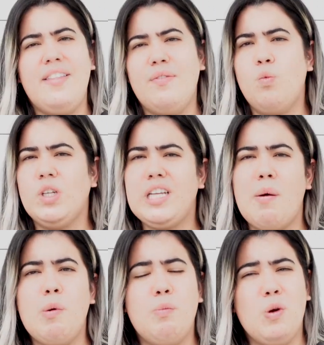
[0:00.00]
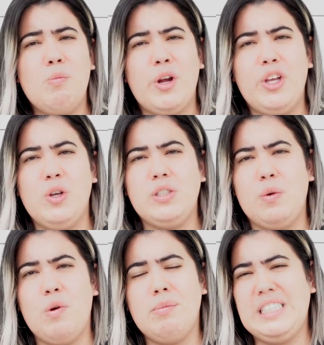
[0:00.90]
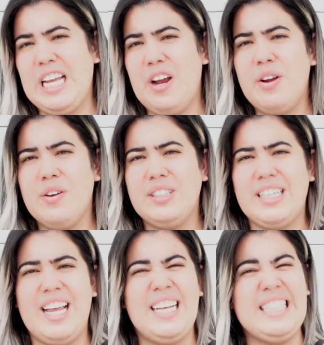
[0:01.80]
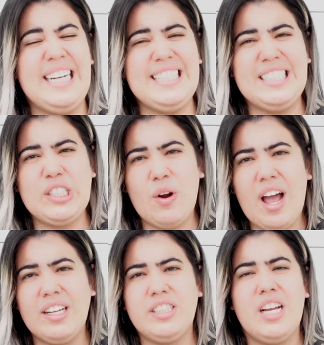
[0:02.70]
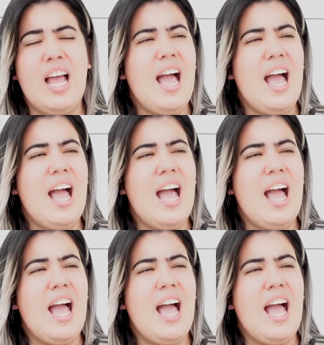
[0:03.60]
What type of broom are you using? What material is it? Is it gonna scratch?